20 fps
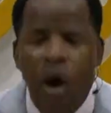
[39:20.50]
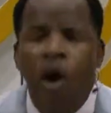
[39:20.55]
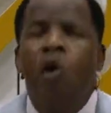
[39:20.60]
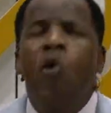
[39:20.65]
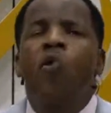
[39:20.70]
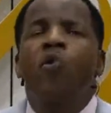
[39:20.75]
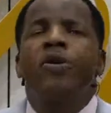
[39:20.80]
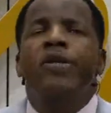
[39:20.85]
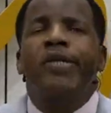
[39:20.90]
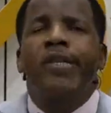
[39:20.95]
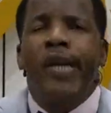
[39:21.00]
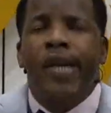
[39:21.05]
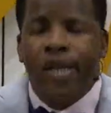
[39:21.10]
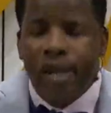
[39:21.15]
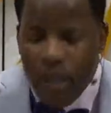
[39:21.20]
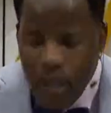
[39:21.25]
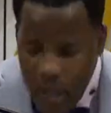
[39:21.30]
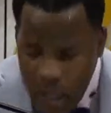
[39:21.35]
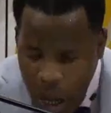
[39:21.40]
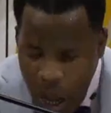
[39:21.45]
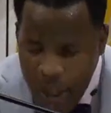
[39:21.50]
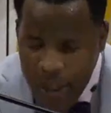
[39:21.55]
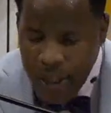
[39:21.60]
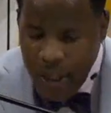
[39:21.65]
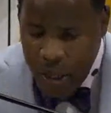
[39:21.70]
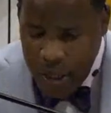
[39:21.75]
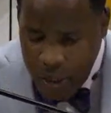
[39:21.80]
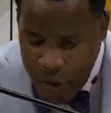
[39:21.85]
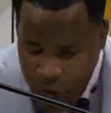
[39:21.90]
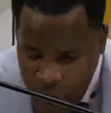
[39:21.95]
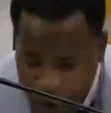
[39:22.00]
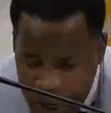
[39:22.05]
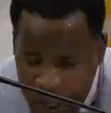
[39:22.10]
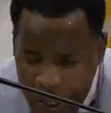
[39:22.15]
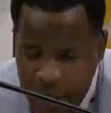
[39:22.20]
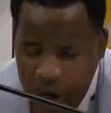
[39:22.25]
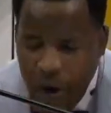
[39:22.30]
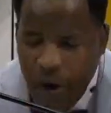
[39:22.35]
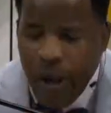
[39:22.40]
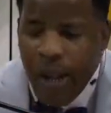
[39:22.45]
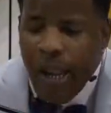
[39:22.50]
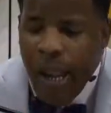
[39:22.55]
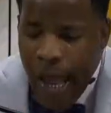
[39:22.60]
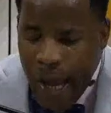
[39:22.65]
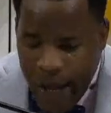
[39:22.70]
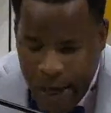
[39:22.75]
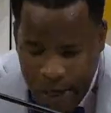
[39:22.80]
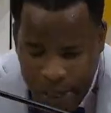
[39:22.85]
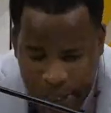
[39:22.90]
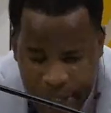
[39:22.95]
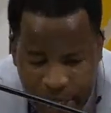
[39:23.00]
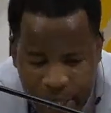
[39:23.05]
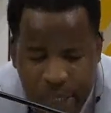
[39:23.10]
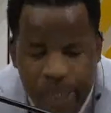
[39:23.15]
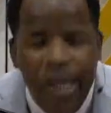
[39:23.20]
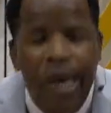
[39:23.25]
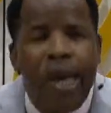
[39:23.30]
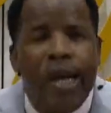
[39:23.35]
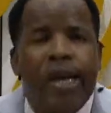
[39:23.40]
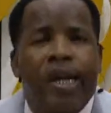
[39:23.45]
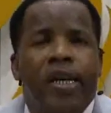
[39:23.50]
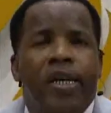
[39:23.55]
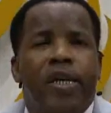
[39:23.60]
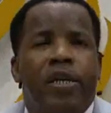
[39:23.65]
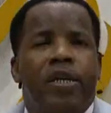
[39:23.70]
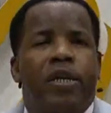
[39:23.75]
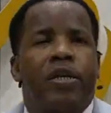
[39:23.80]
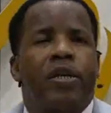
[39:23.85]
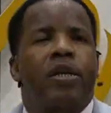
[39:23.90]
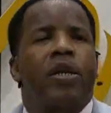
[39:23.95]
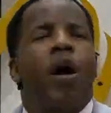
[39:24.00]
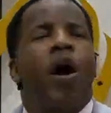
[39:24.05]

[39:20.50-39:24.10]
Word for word: who did not treat her like a sex